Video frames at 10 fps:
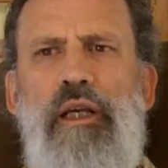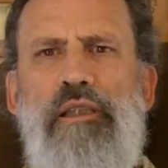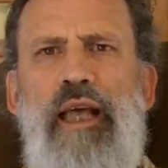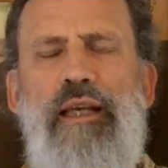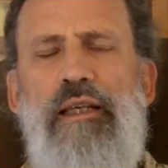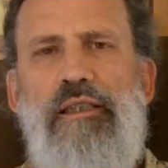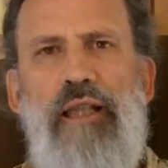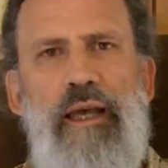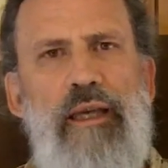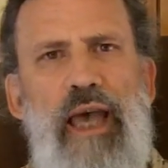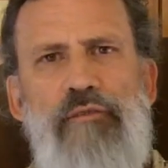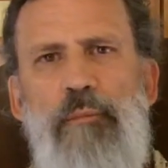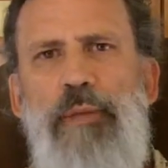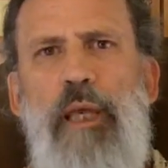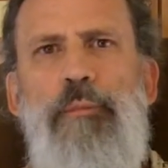It's like it's like
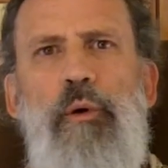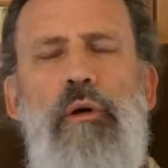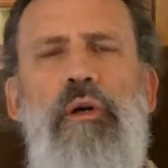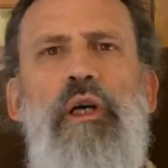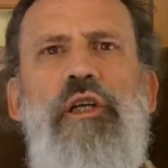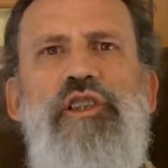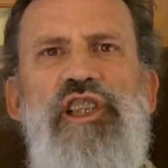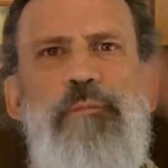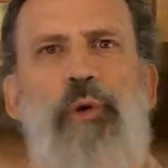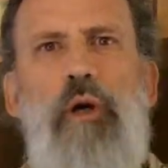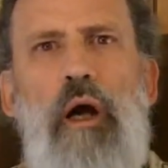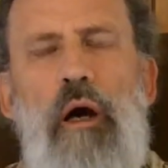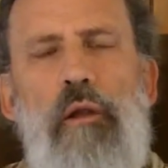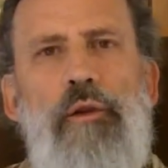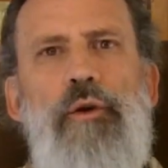having people just put
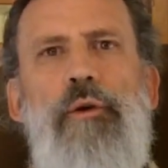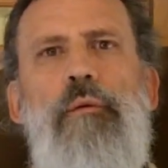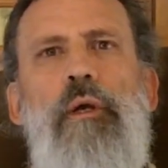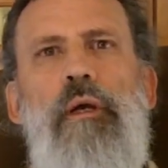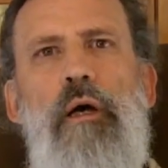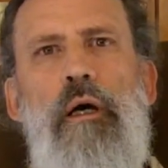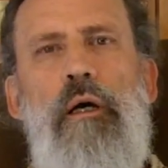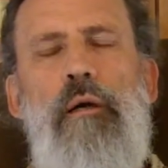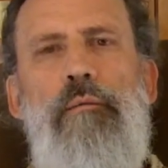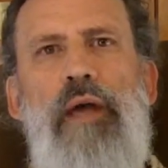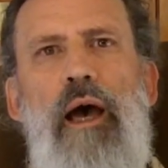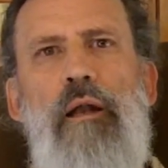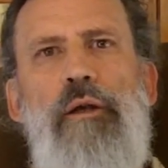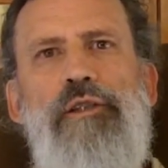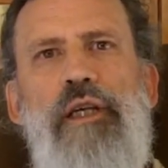all their Uh,
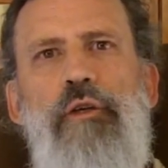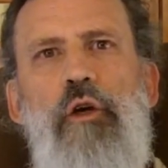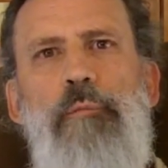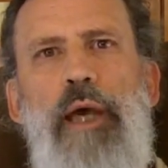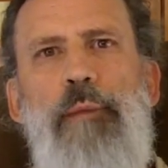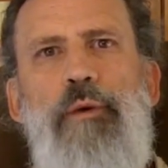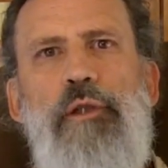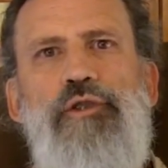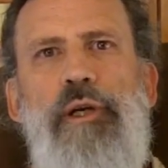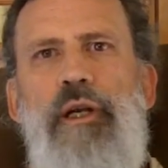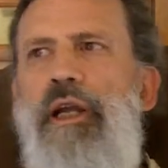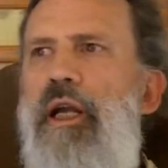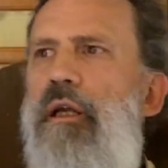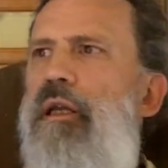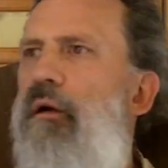dollars into a paper shredder.
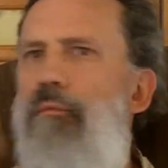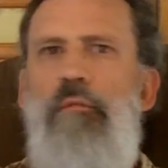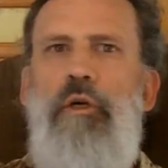Here, you know,